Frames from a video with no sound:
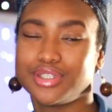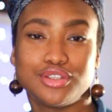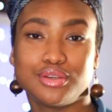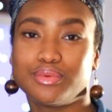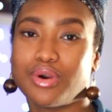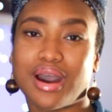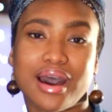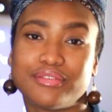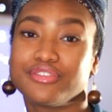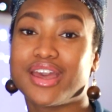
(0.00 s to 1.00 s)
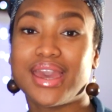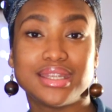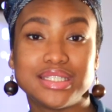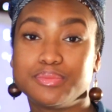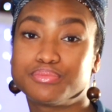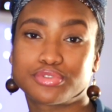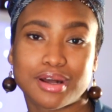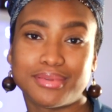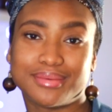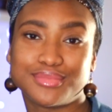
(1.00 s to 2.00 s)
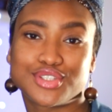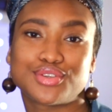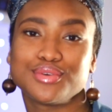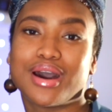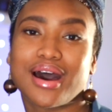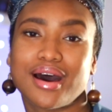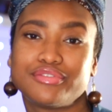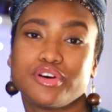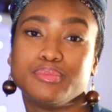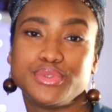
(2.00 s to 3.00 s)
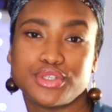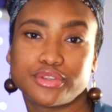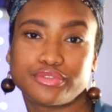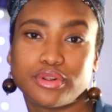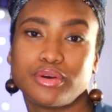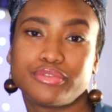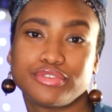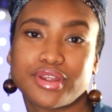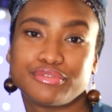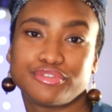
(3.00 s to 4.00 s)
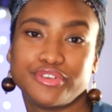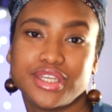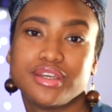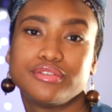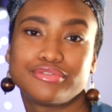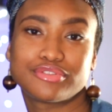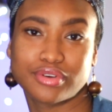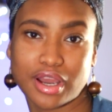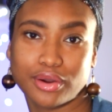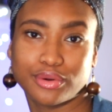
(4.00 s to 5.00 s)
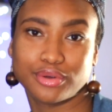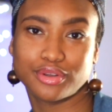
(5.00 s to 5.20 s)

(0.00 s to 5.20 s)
you won't have any problem to have a beautiful, fluffy throw.